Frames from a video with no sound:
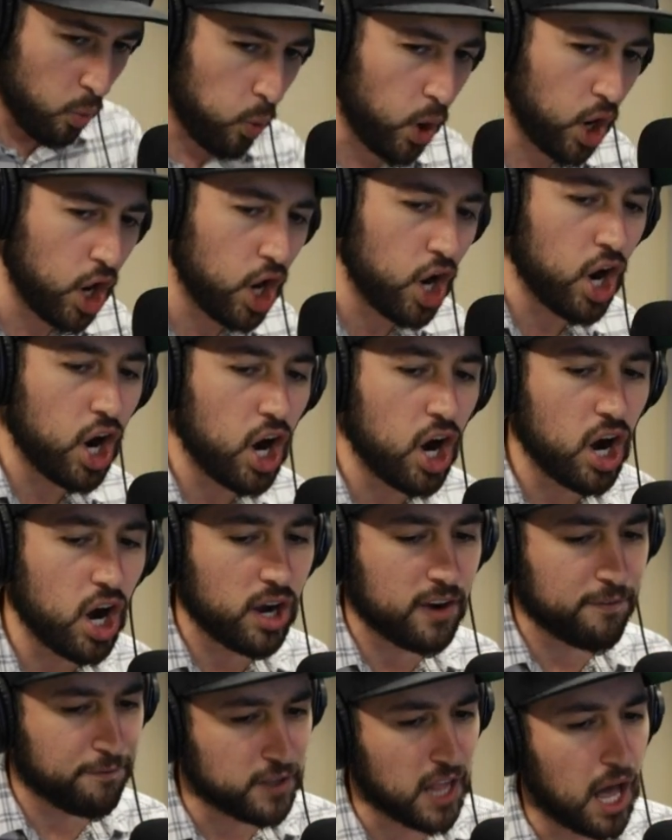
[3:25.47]

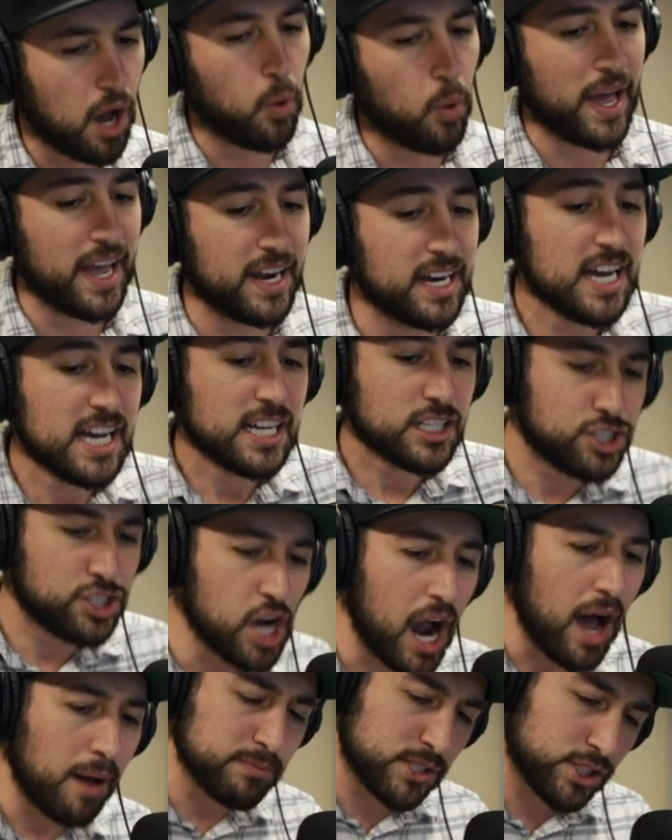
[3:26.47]
work flowing,
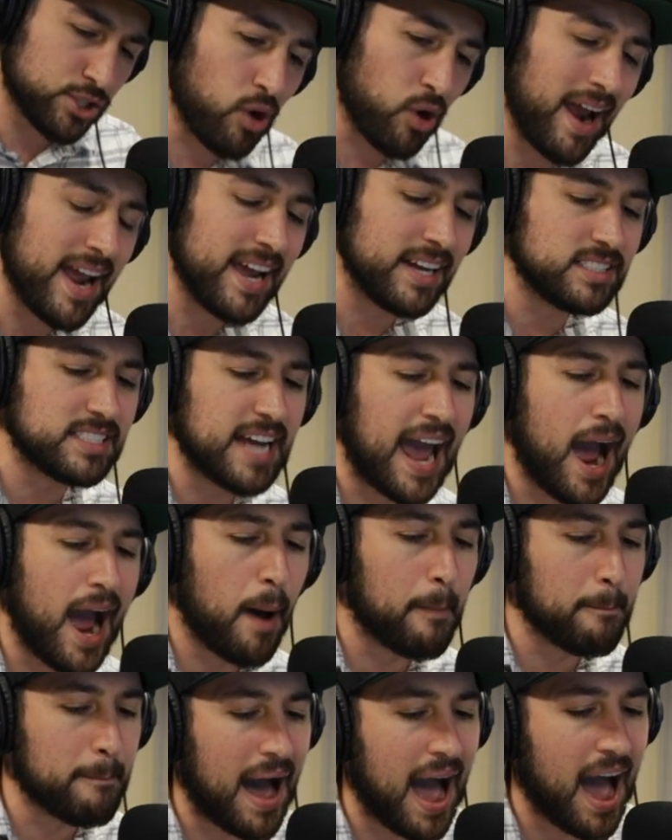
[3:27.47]
jump straight
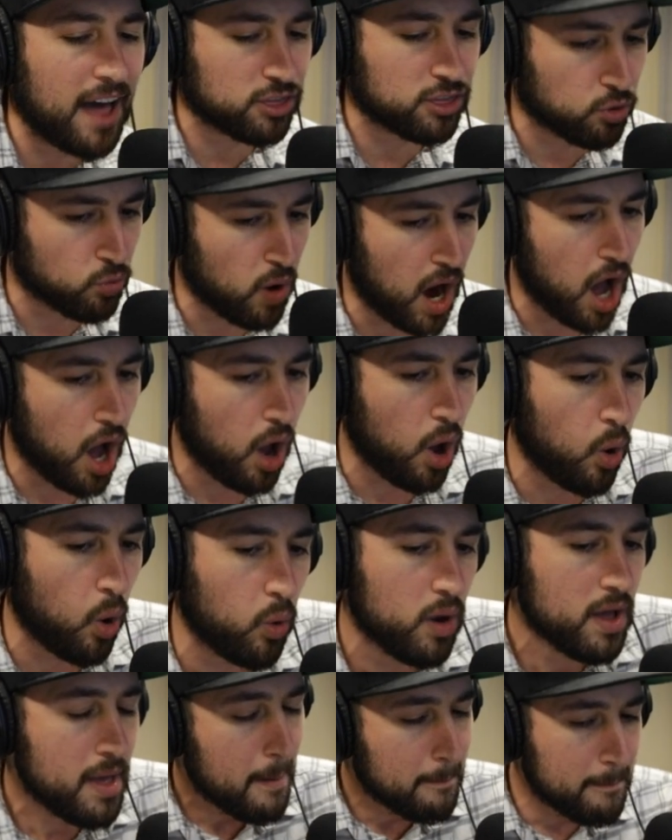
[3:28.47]
down my
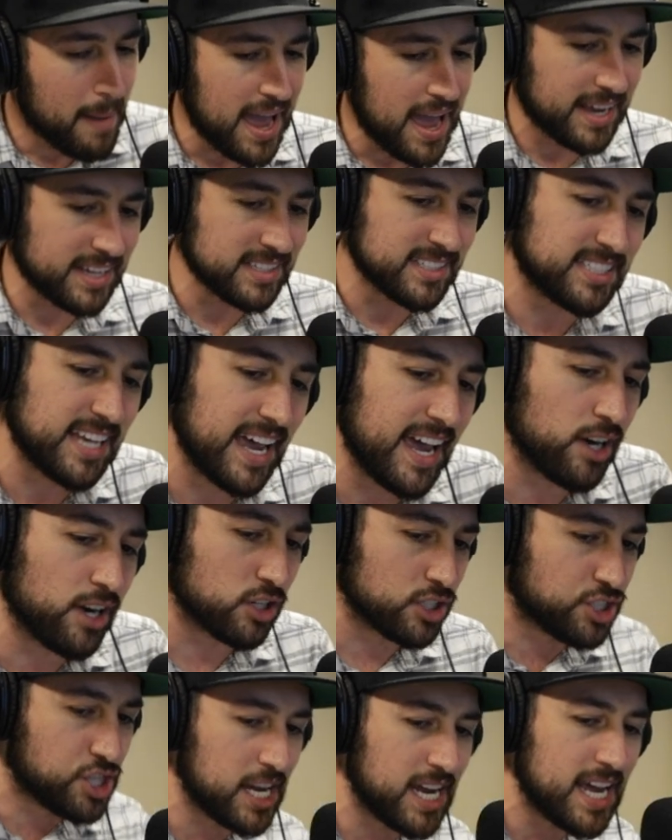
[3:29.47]
throat, making
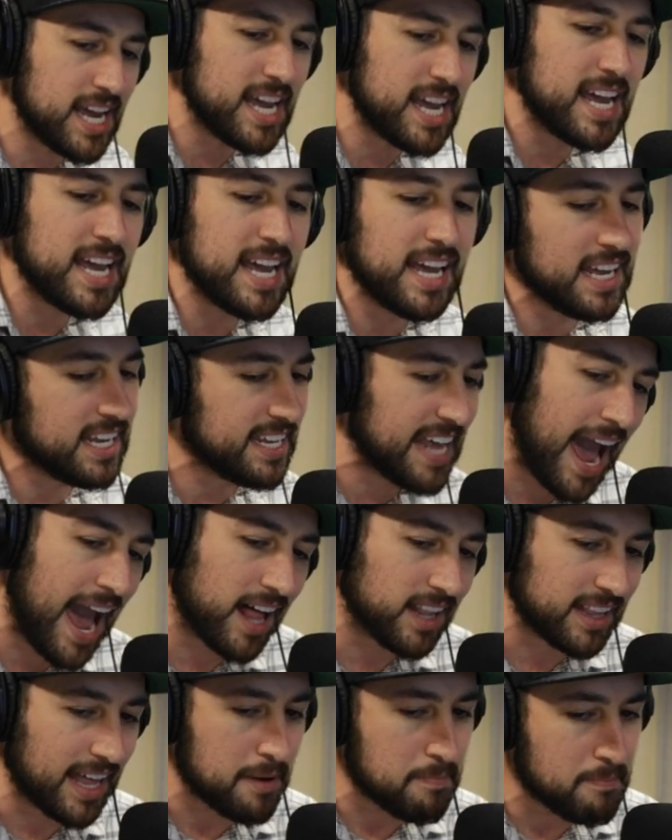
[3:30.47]
synergy,
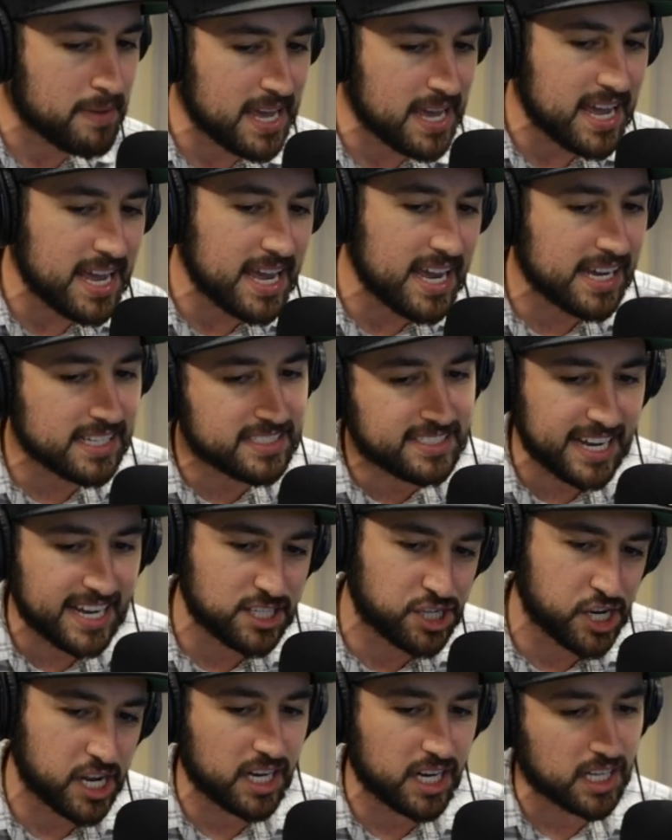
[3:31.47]
yell at me
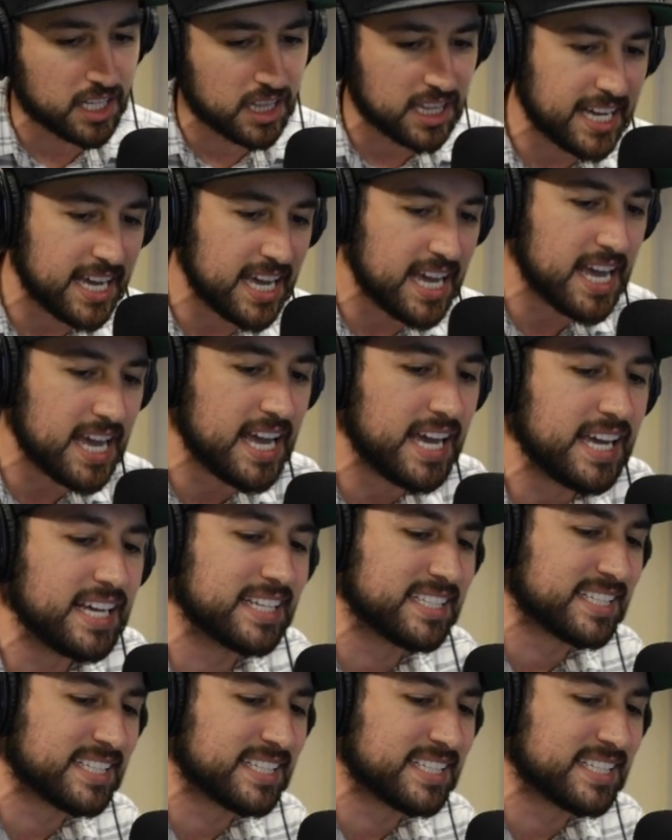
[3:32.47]
digitally.